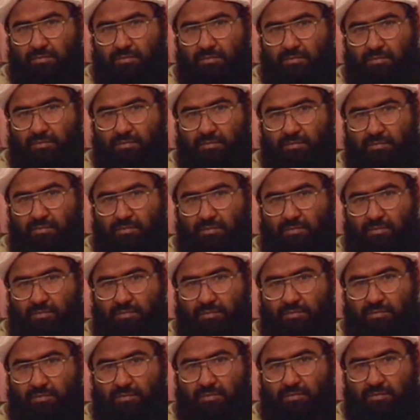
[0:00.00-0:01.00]

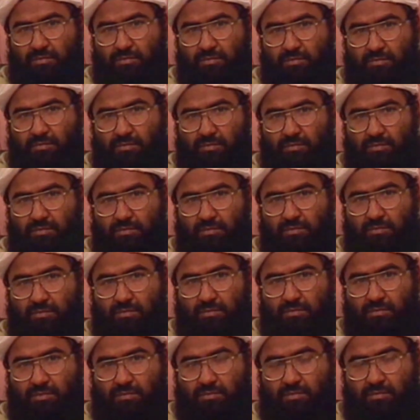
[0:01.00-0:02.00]

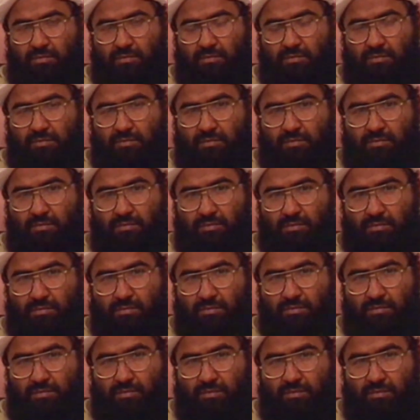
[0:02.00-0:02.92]
Nobody speaks.